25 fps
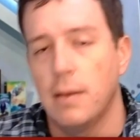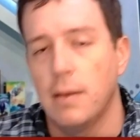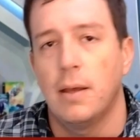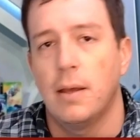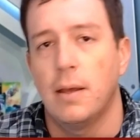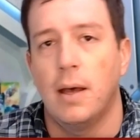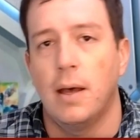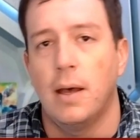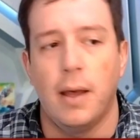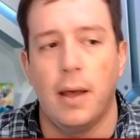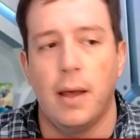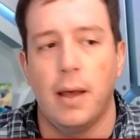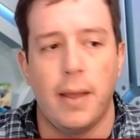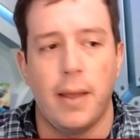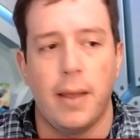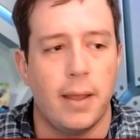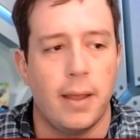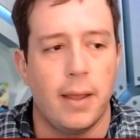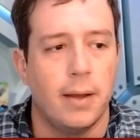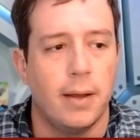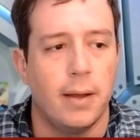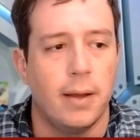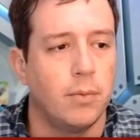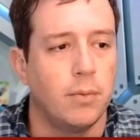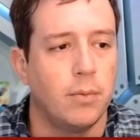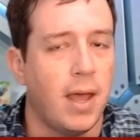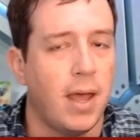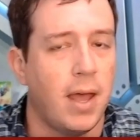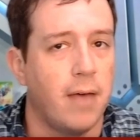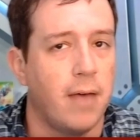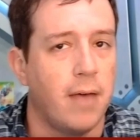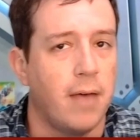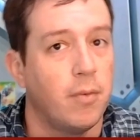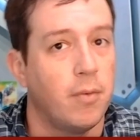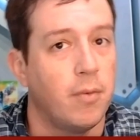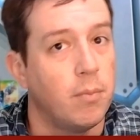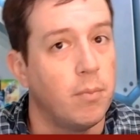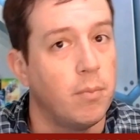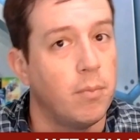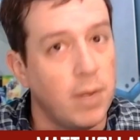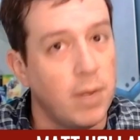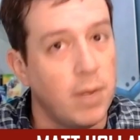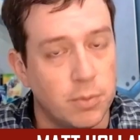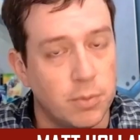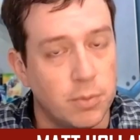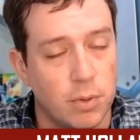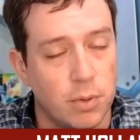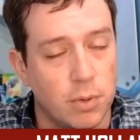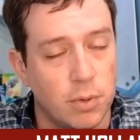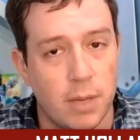And we have
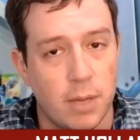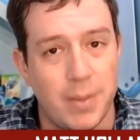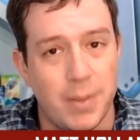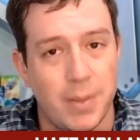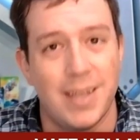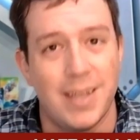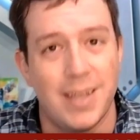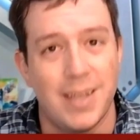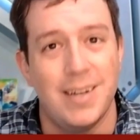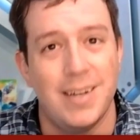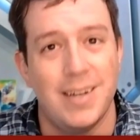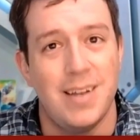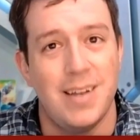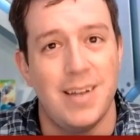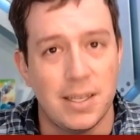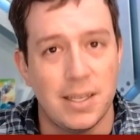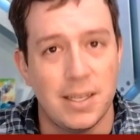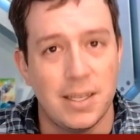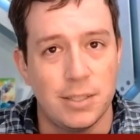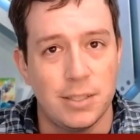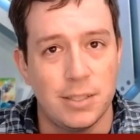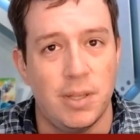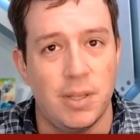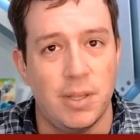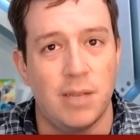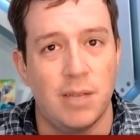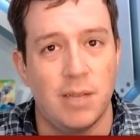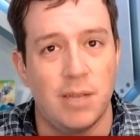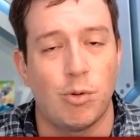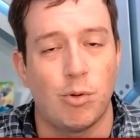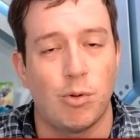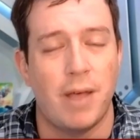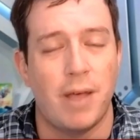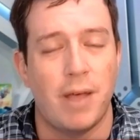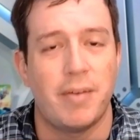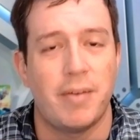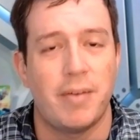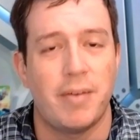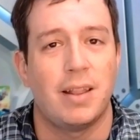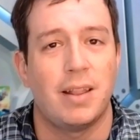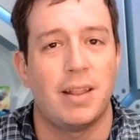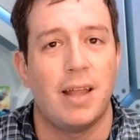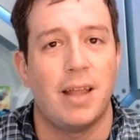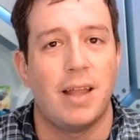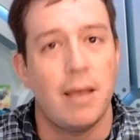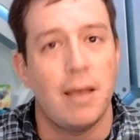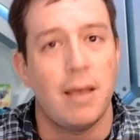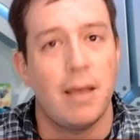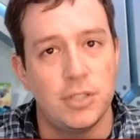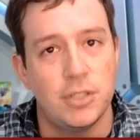much more coming next week where we'll have a
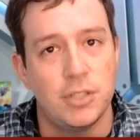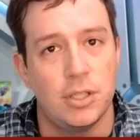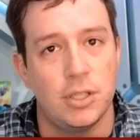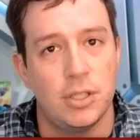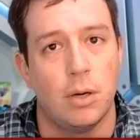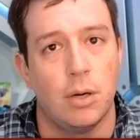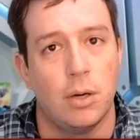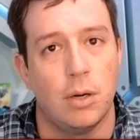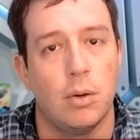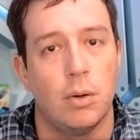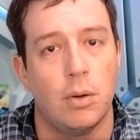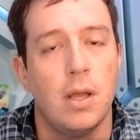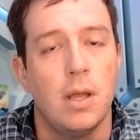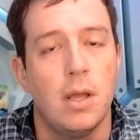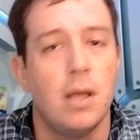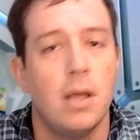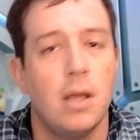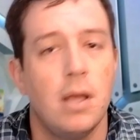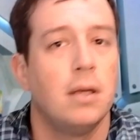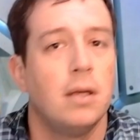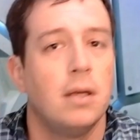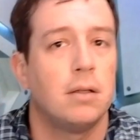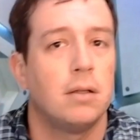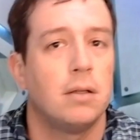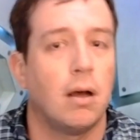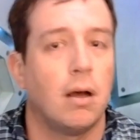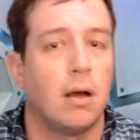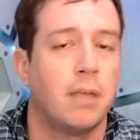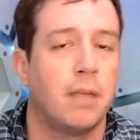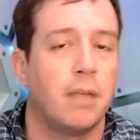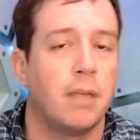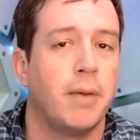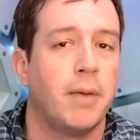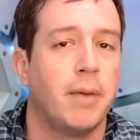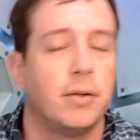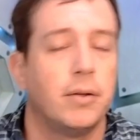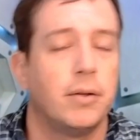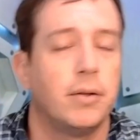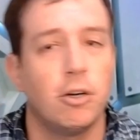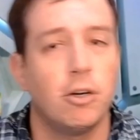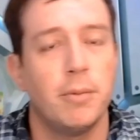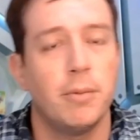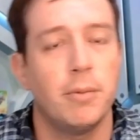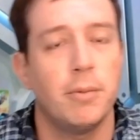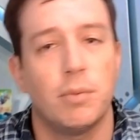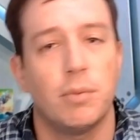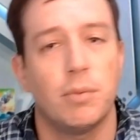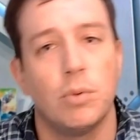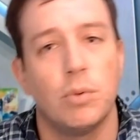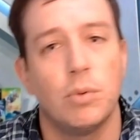live show talking about
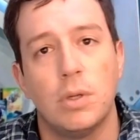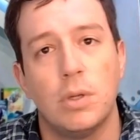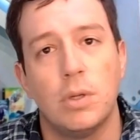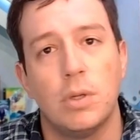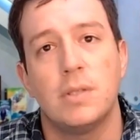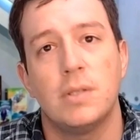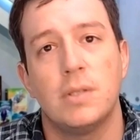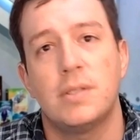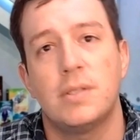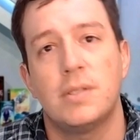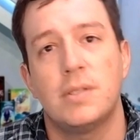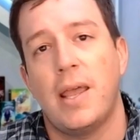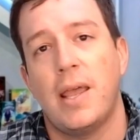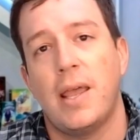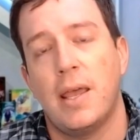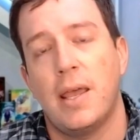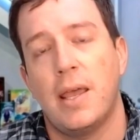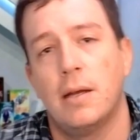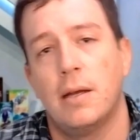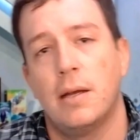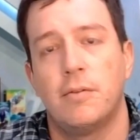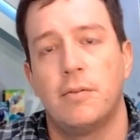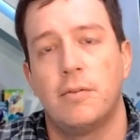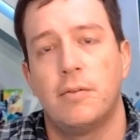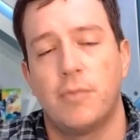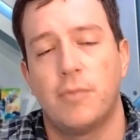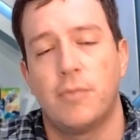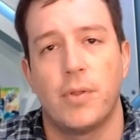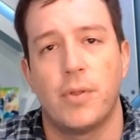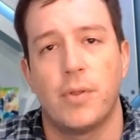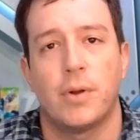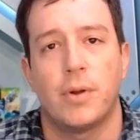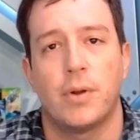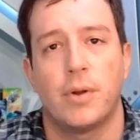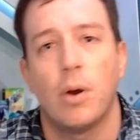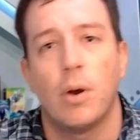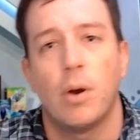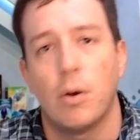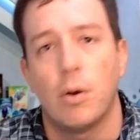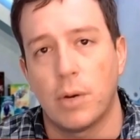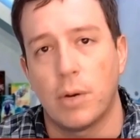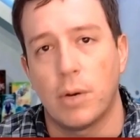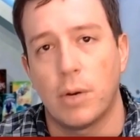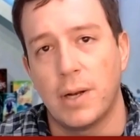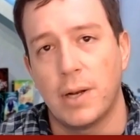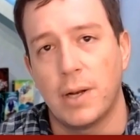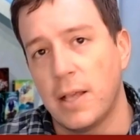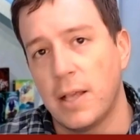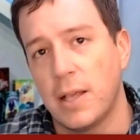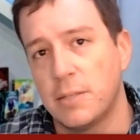tournament rules and further
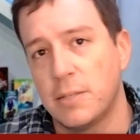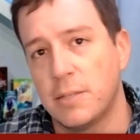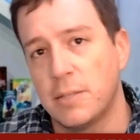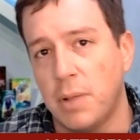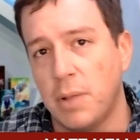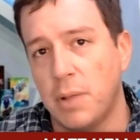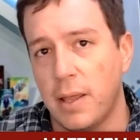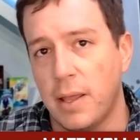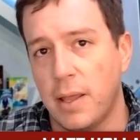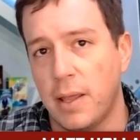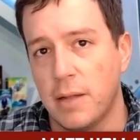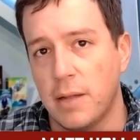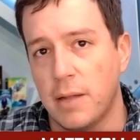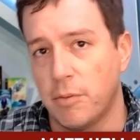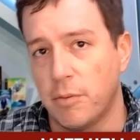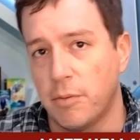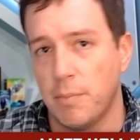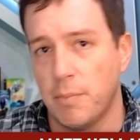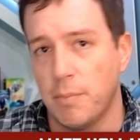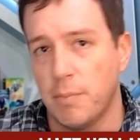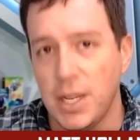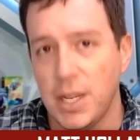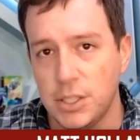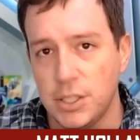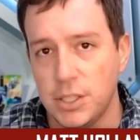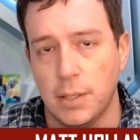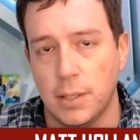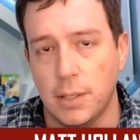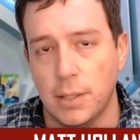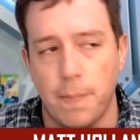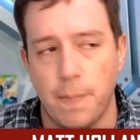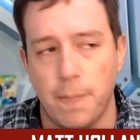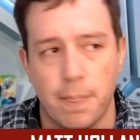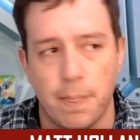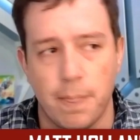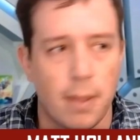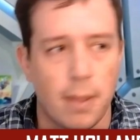organized play information.